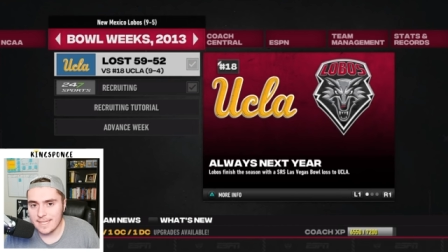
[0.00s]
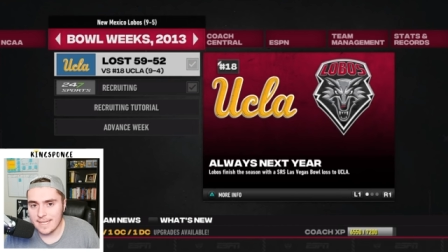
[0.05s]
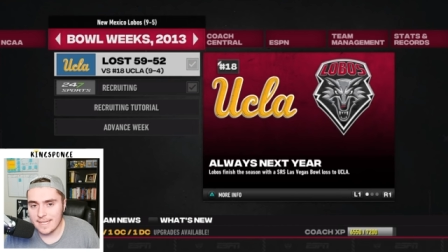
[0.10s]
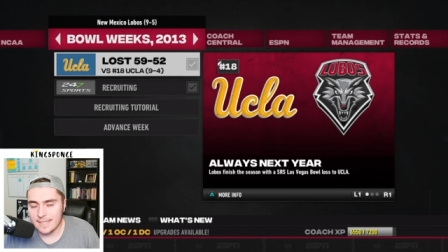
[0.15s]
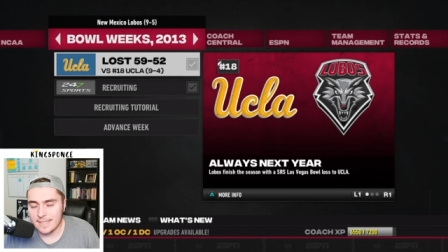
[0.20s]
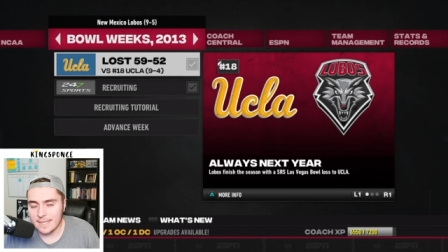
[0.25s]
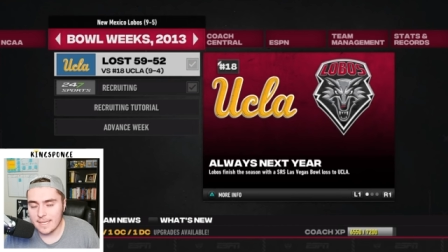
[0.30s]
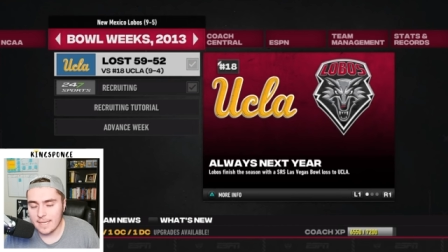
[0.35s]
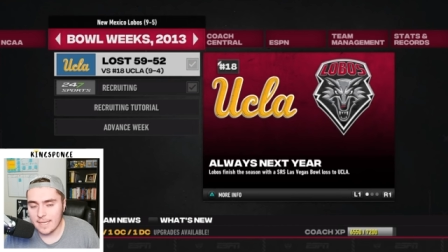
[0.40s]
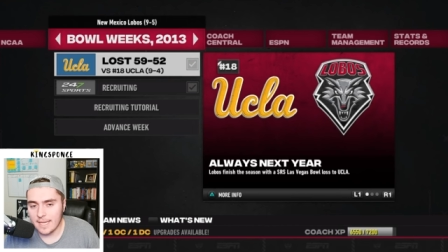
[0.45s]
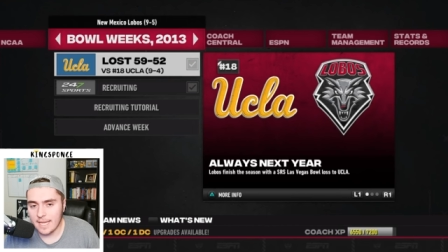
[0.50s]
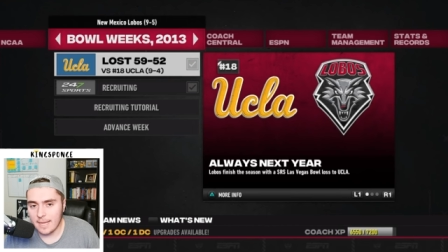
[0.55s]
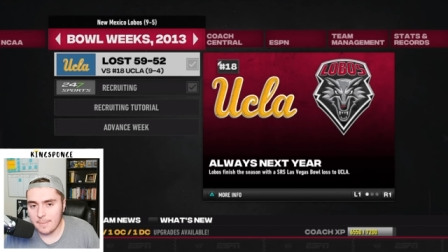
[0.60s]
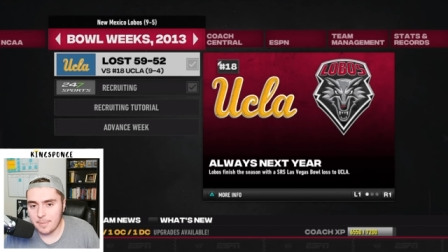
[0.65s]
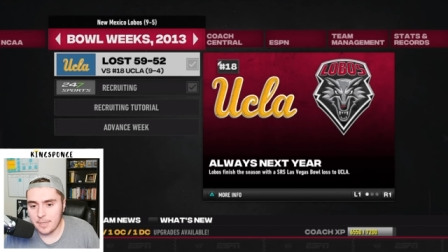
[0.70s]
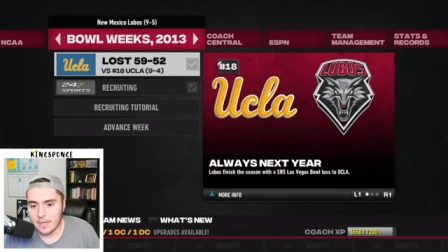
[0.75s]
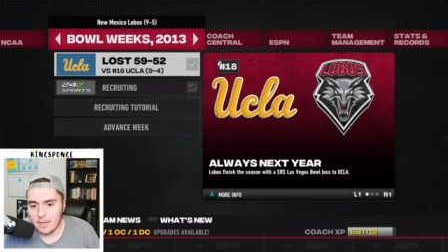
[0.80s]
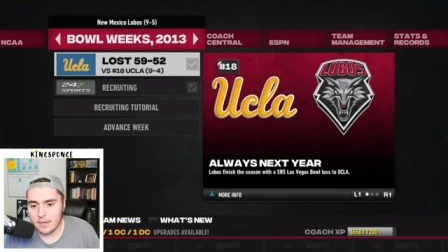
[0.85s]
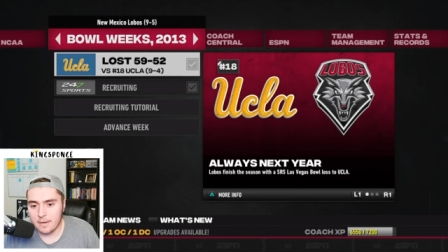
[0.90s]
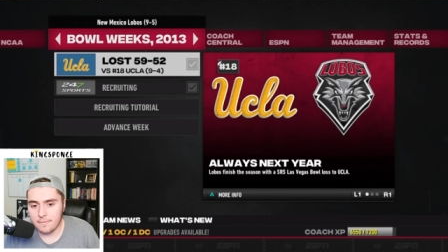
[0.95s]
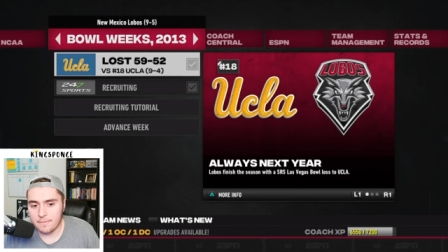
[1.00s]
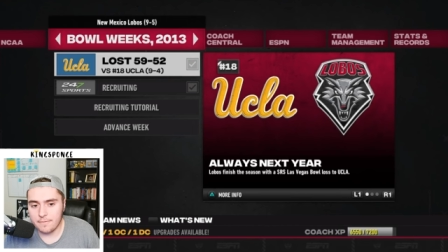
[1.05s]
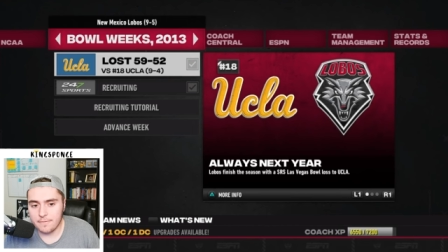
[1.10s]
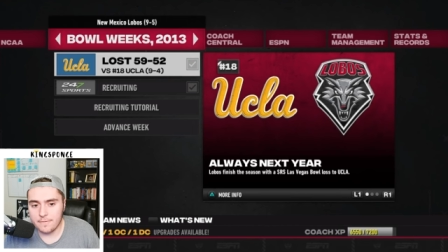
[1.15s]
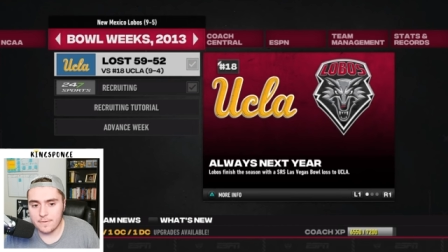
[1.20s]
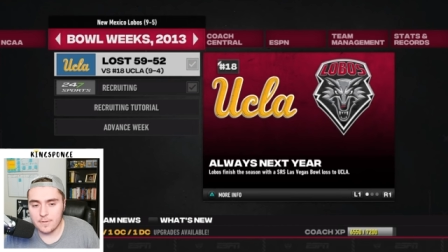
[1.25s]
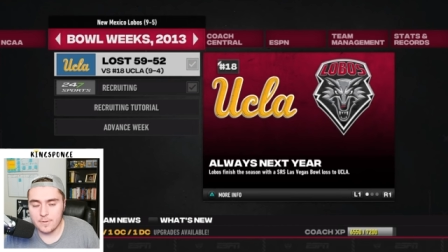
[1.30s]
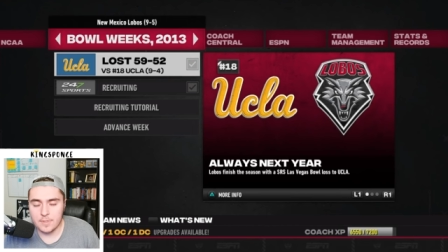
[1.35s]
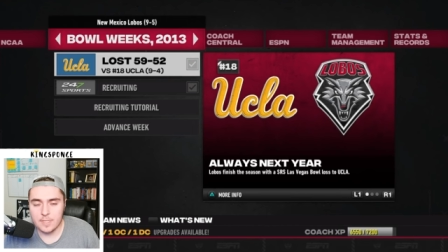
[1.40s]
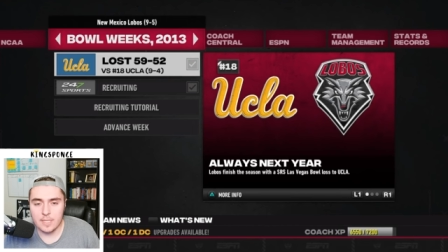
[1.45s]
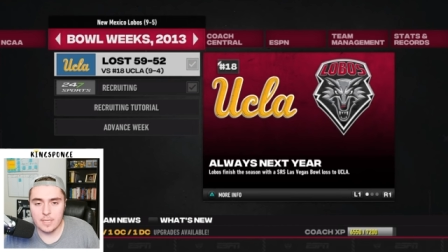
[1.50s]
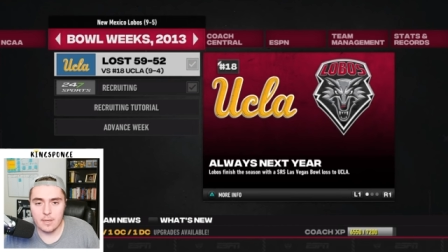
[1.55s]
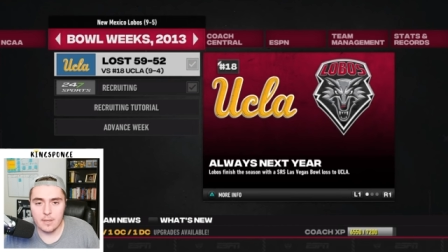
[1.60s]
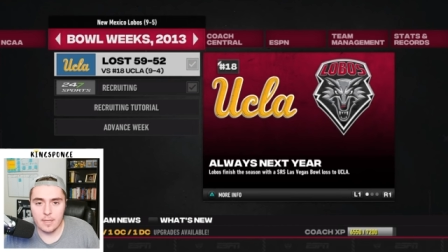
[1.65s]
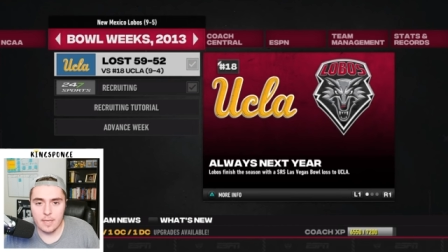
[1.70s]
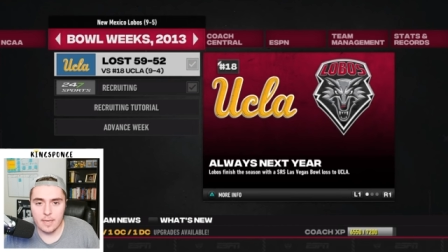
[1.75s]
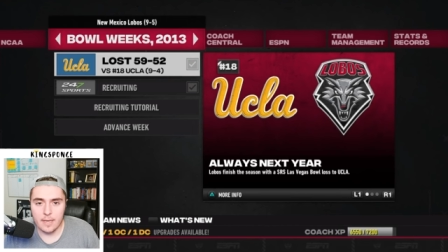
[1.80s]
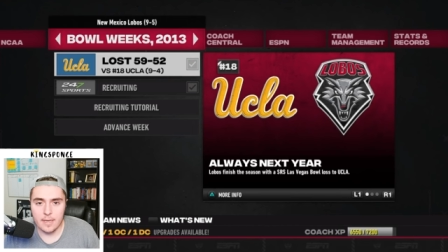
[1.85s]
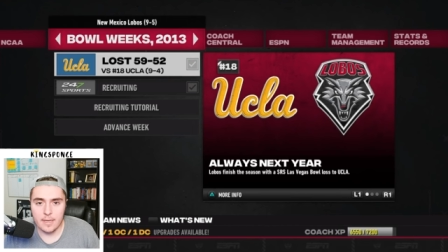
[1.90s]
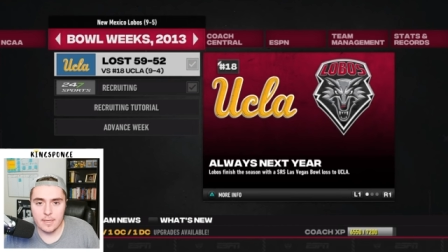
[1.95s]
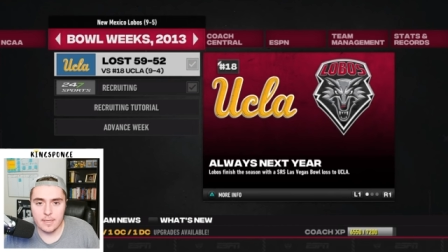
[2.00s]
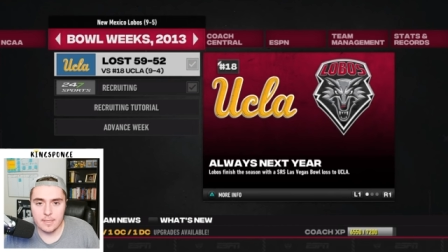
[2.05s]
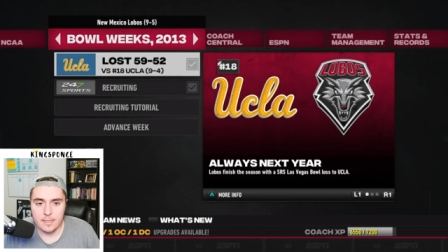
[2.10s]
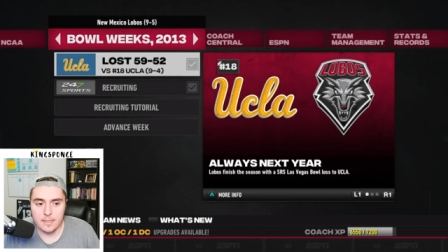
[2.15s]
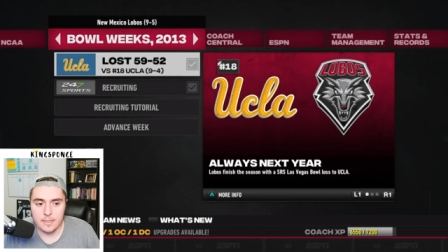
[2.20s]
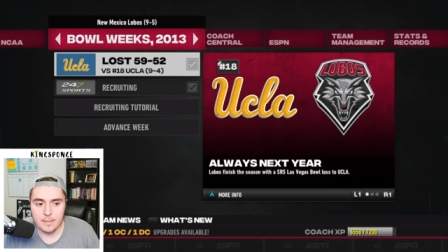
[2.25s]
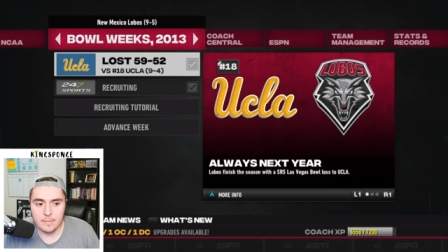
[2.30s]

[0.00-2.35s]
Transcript: that's going to cap it off. UCLA